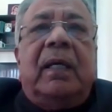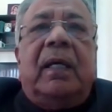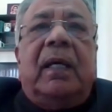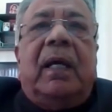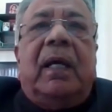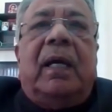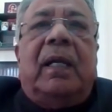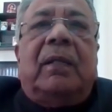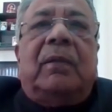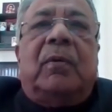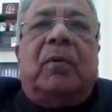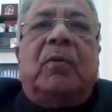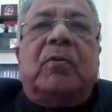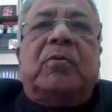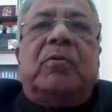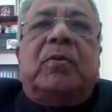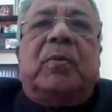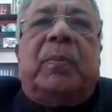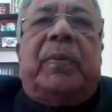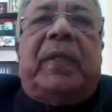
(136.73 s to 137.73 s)
and
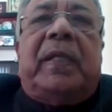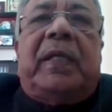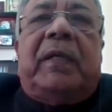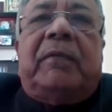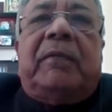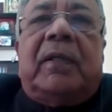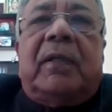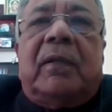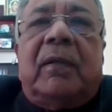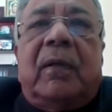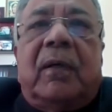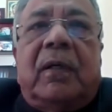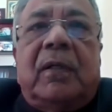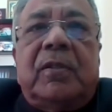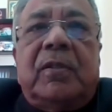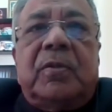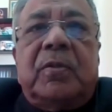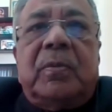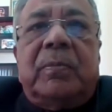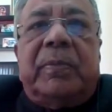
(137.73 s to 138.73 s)
those who believe that law
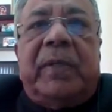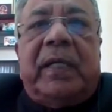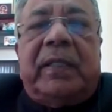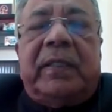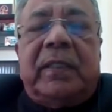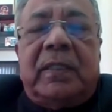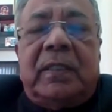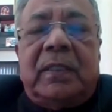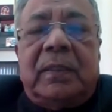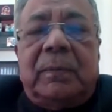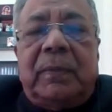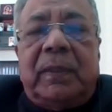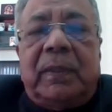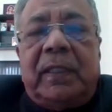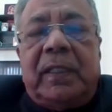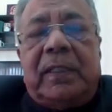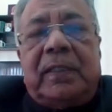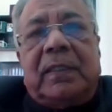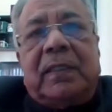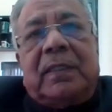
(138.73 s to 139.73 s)
should be a determined
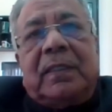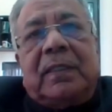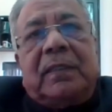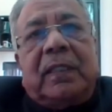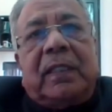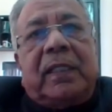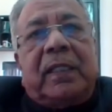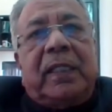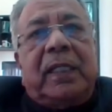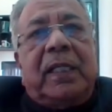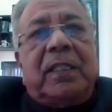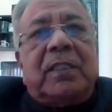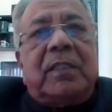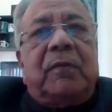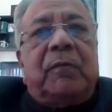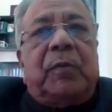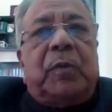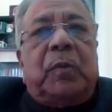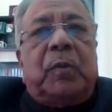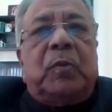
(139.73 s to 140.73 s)
agent in the
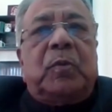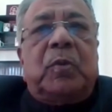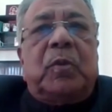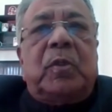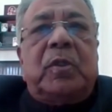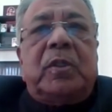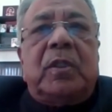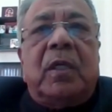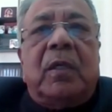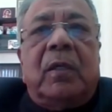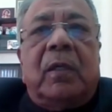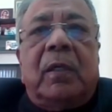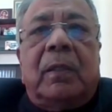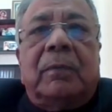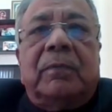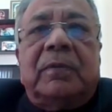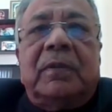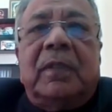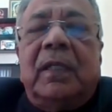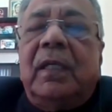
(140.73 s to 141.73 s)
creation of new social
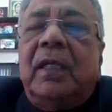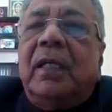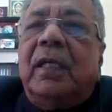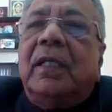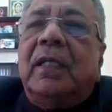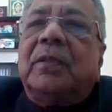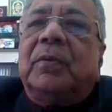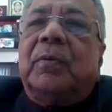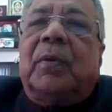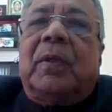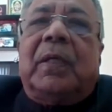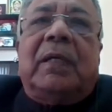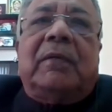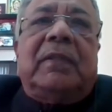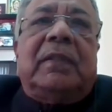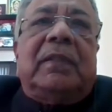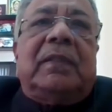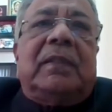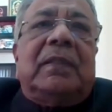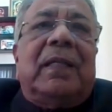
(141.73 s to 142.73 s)
norms is one of
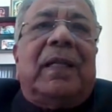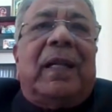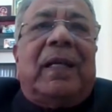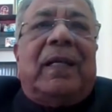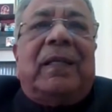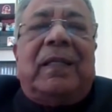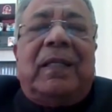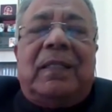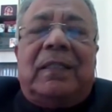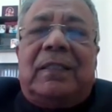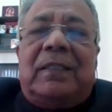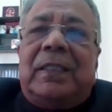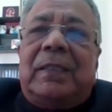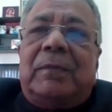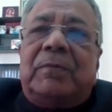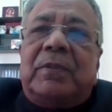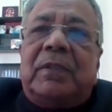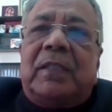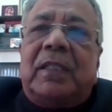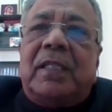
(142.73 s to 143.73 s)
the recurring
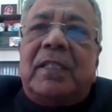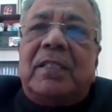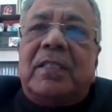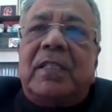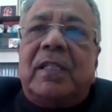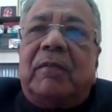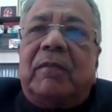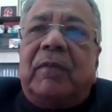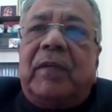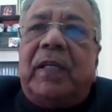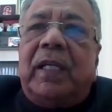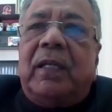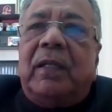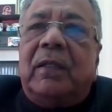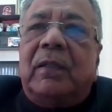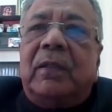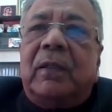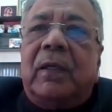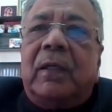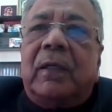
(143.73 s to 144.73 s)
themes in the history of
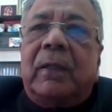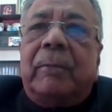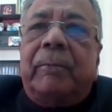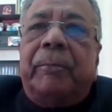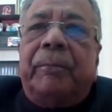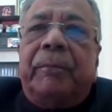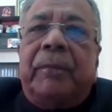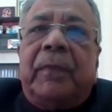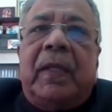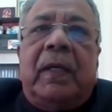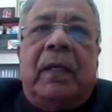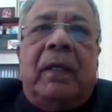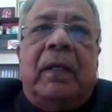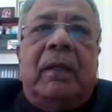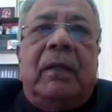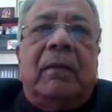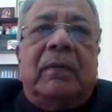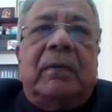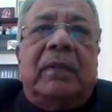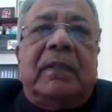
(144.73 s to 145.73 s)
legal thought.
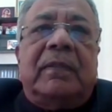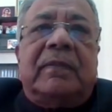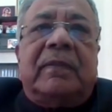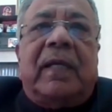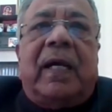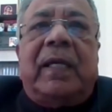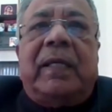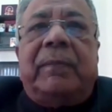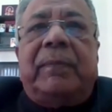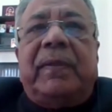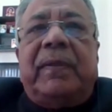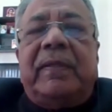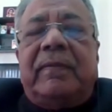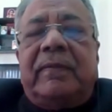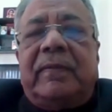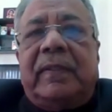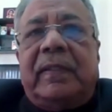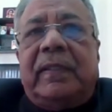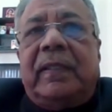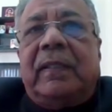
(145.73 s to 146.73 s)
Now, this
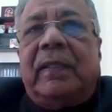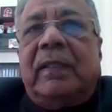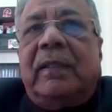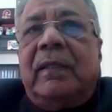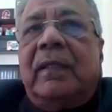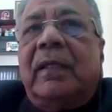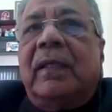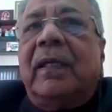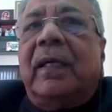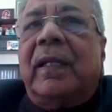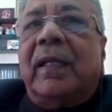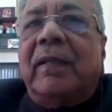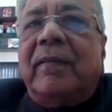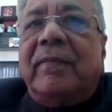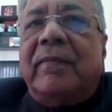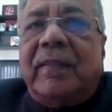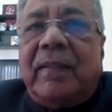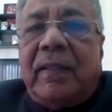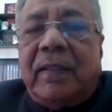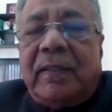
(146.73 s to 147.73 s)
IBC
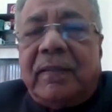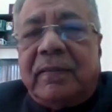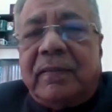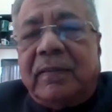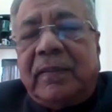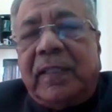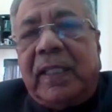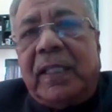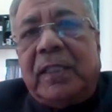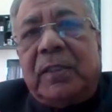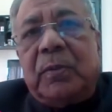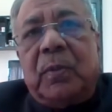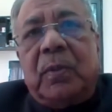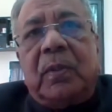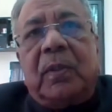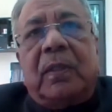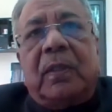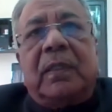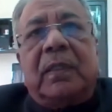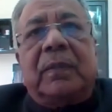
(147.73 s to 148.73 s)
resurrects this age old
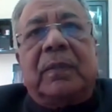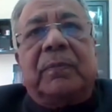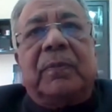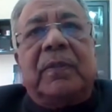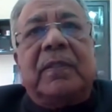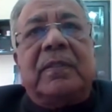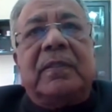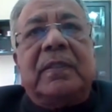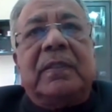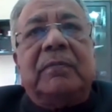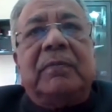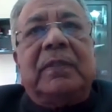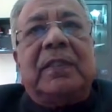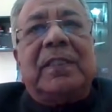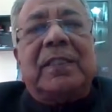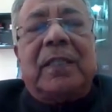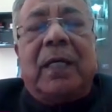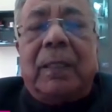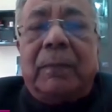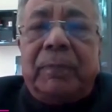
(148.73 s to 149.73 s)
controversy with a
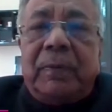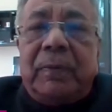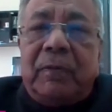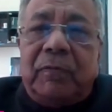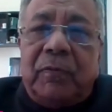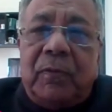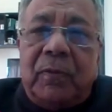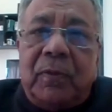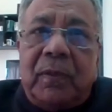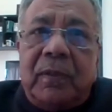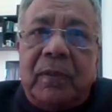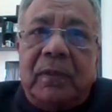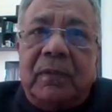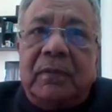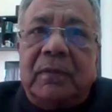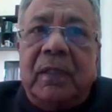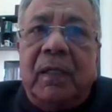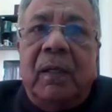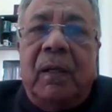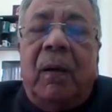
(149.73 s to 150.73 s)
sharper
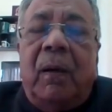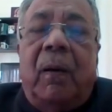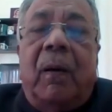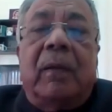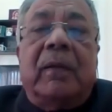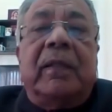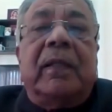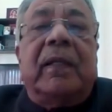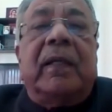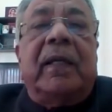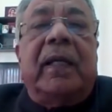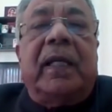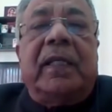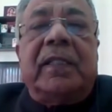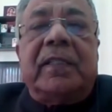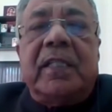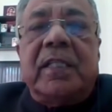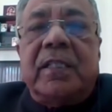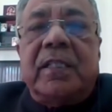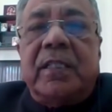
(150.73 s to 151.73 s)
focus on the
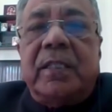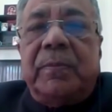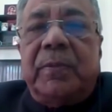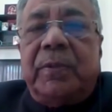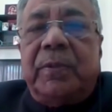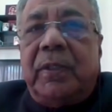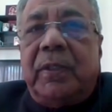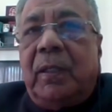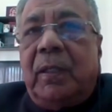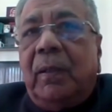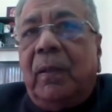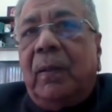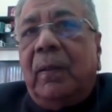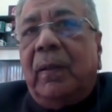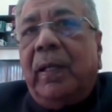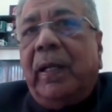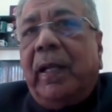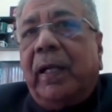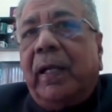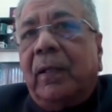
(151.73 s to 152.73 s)
relationship between law
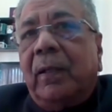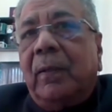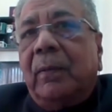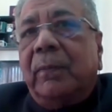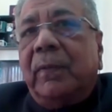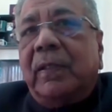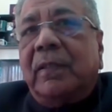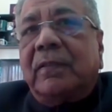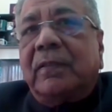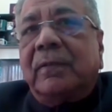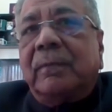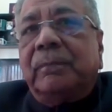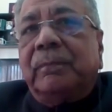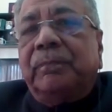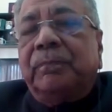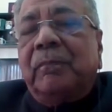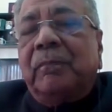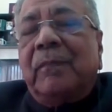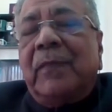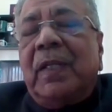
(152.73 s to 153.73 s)
and economics.
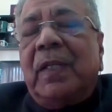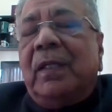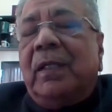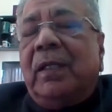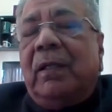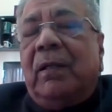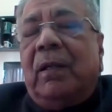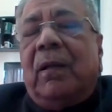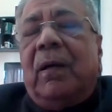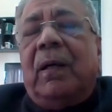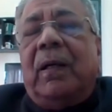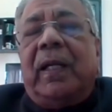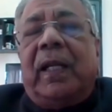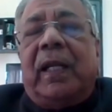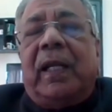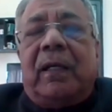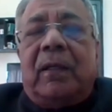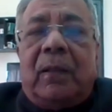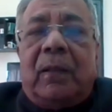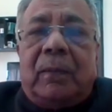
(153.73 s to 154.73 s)
Law and
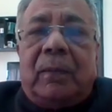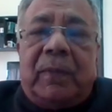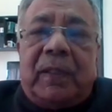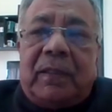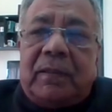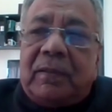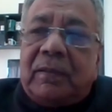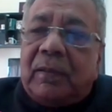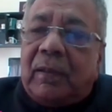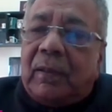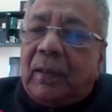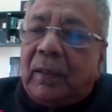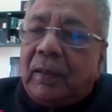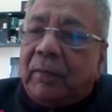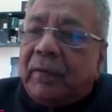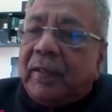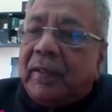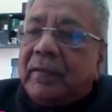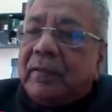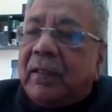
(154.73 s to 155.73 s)
economics
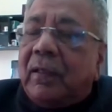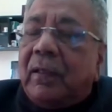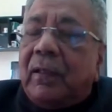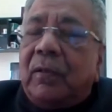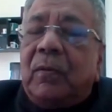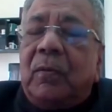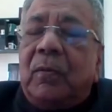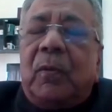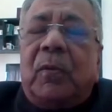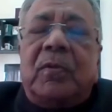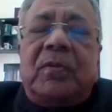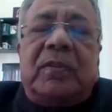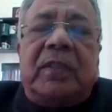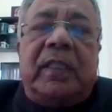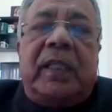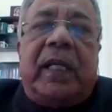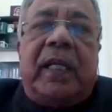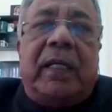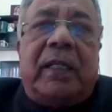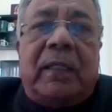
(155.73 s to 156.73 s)
always are
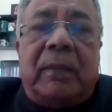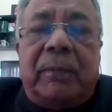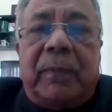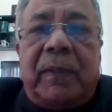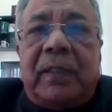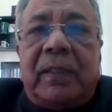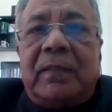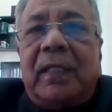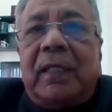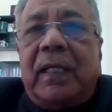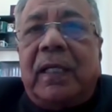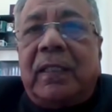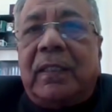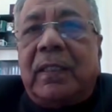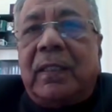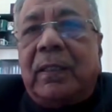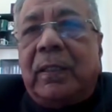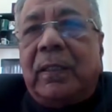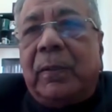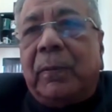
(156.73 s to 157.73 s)
closely intermixed and
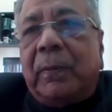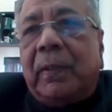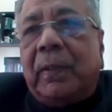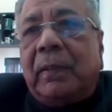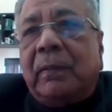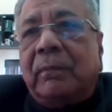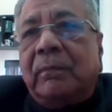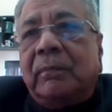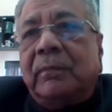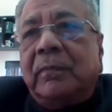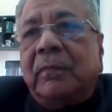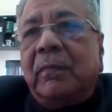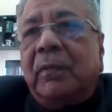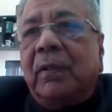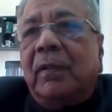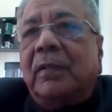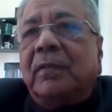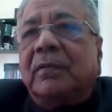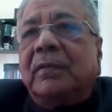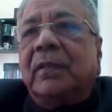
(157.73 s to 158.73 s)
intertwined
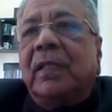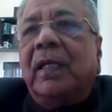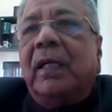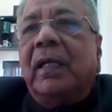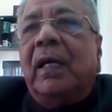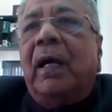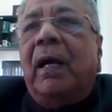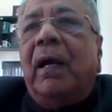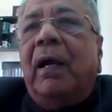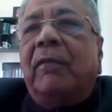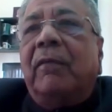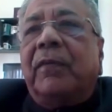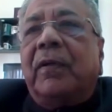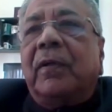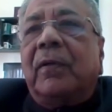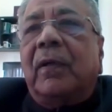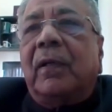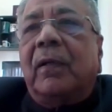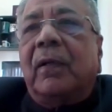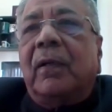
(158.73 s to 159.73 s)
because,
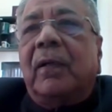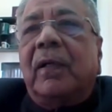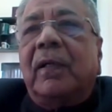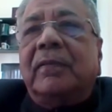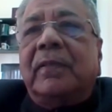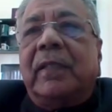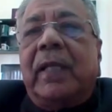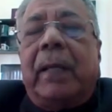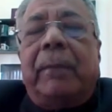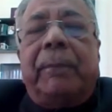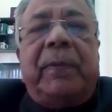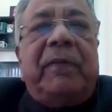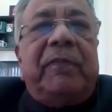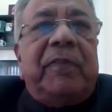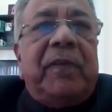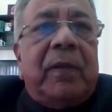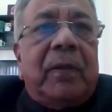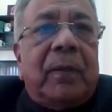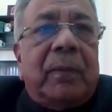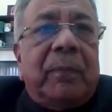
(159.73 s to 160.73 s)
after all, law is an
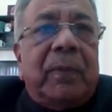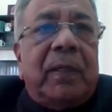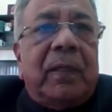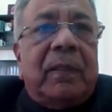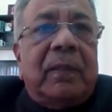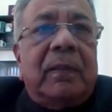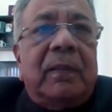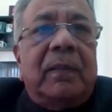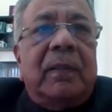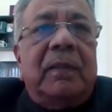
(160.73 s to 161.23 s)
epiphenomenon